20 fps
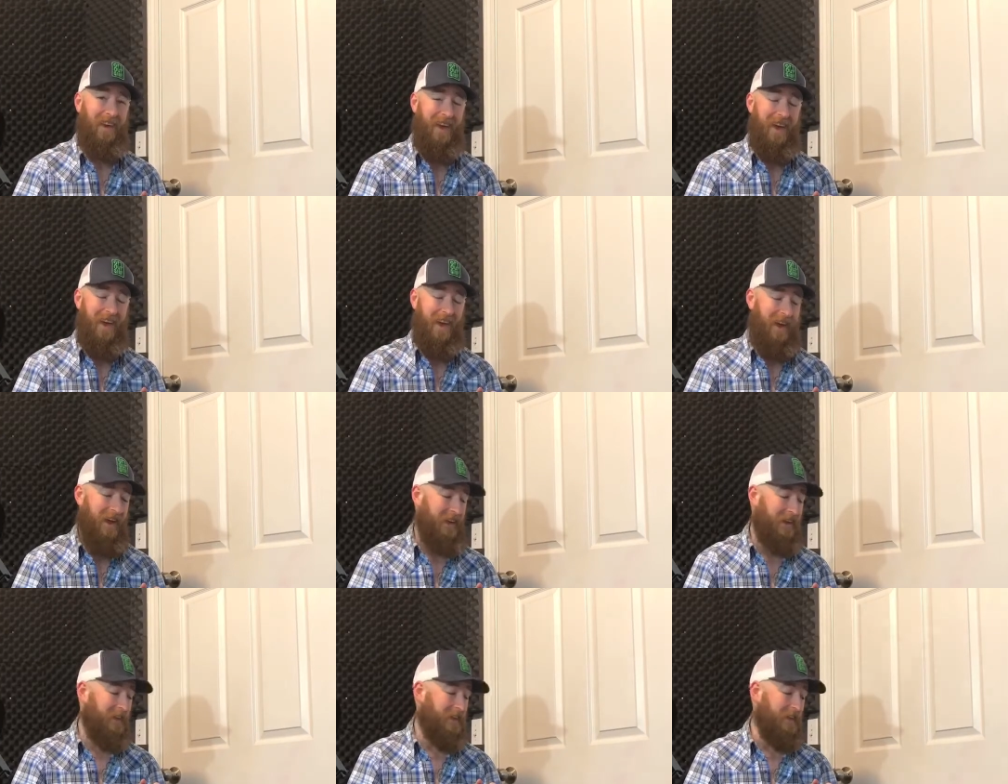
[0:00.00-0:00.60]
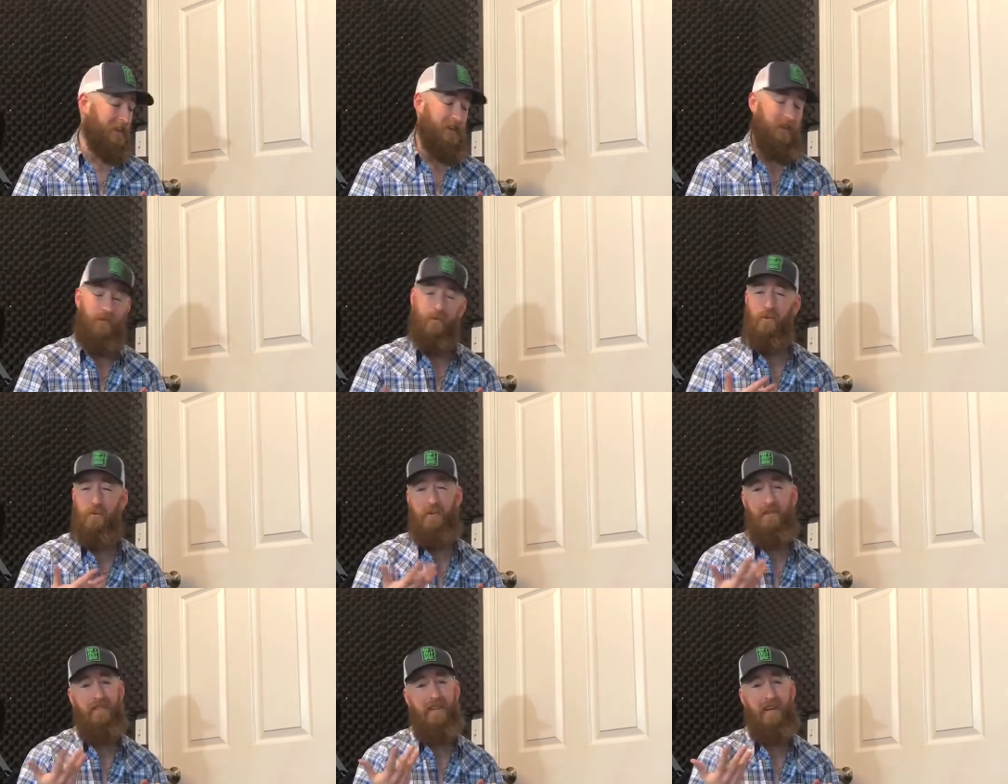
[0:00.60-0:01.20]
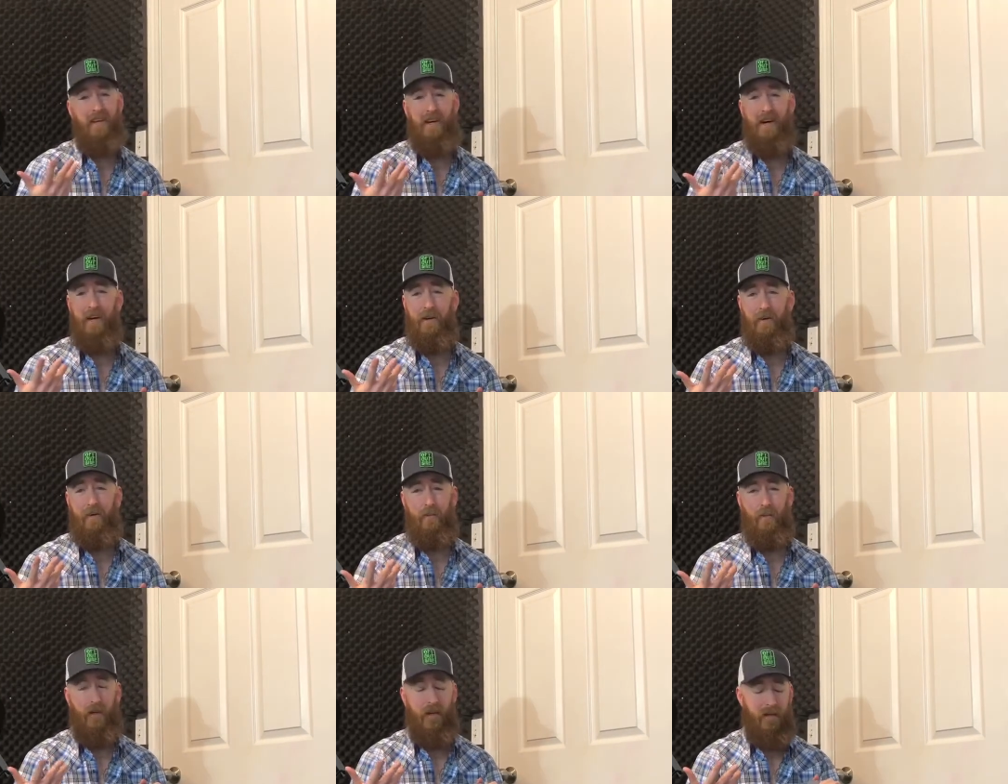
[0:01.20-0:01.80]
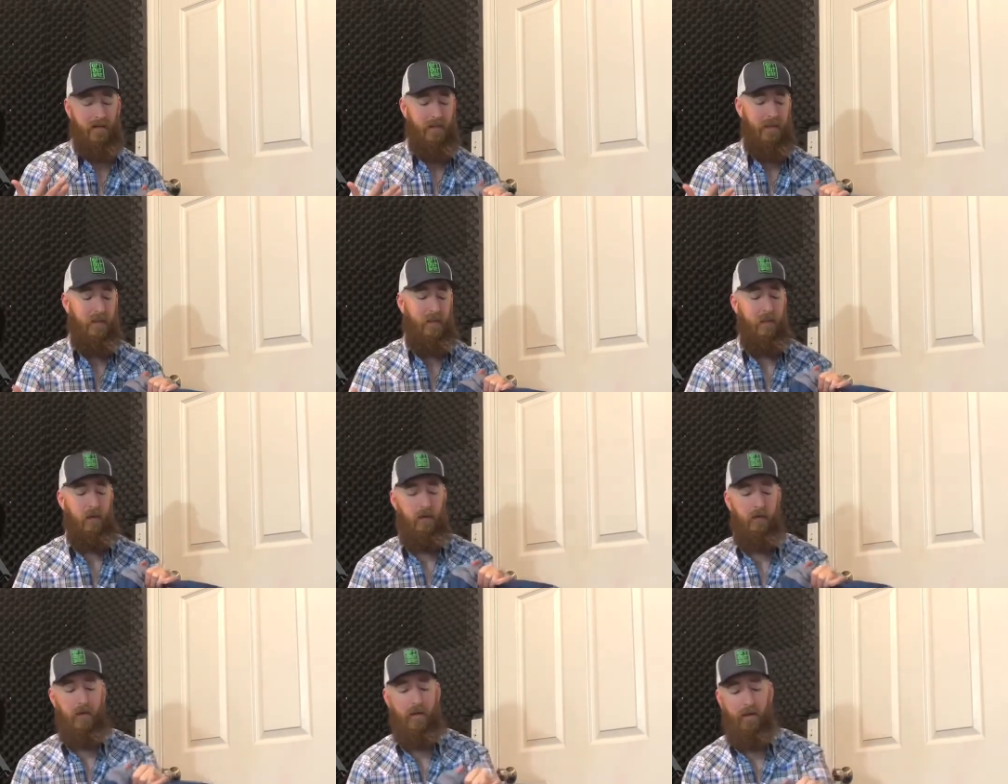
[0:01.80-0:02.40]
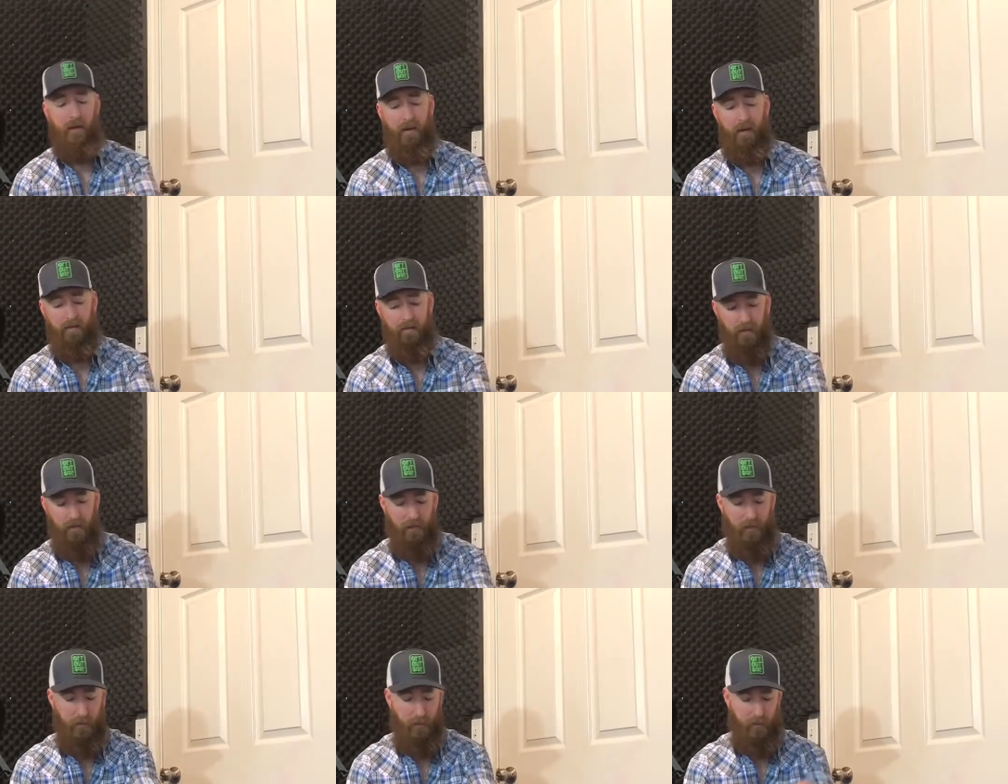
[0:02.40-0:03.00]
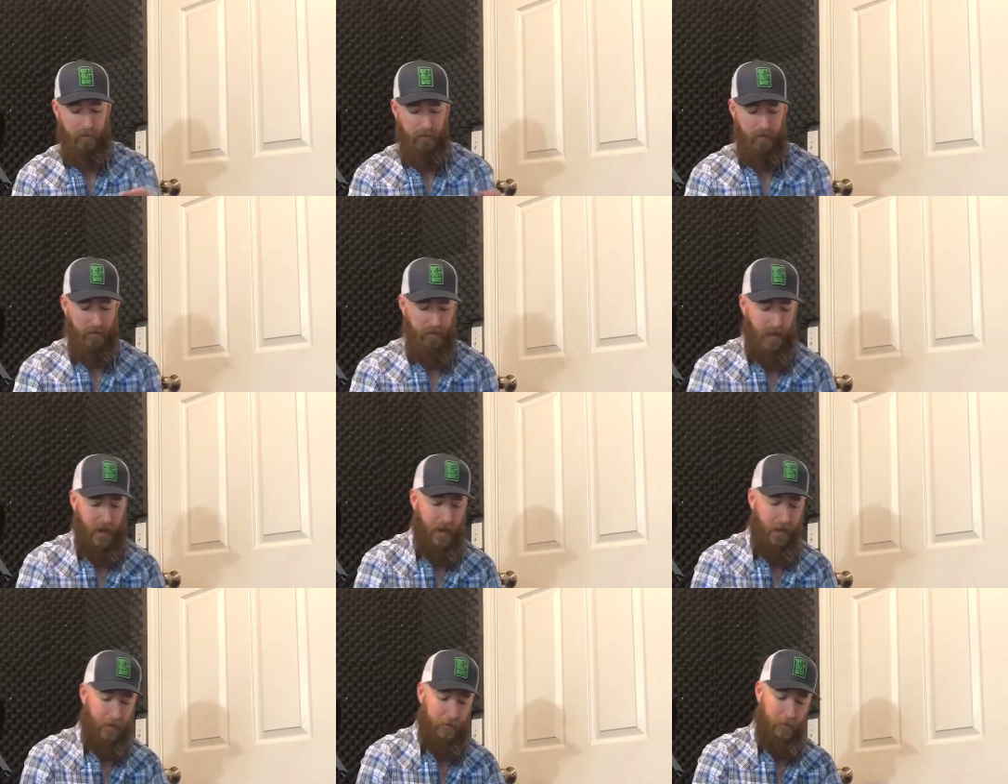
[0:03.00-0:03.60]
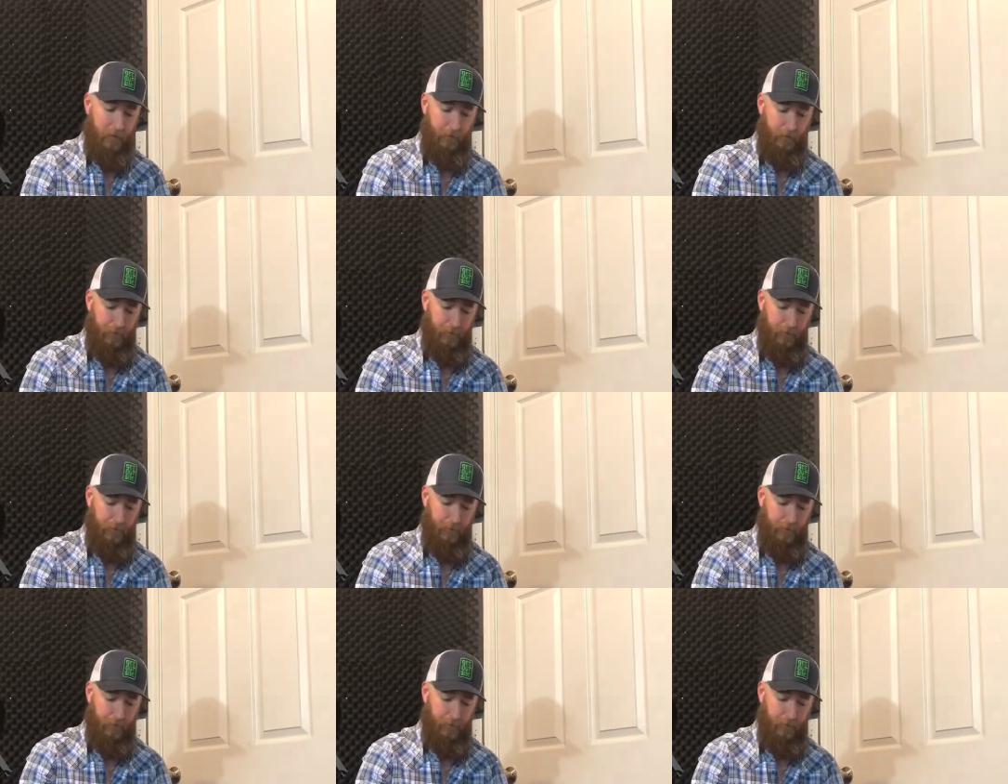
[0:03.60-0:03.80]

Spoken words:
And this one was like $100. I think you can get it even cheaper than that.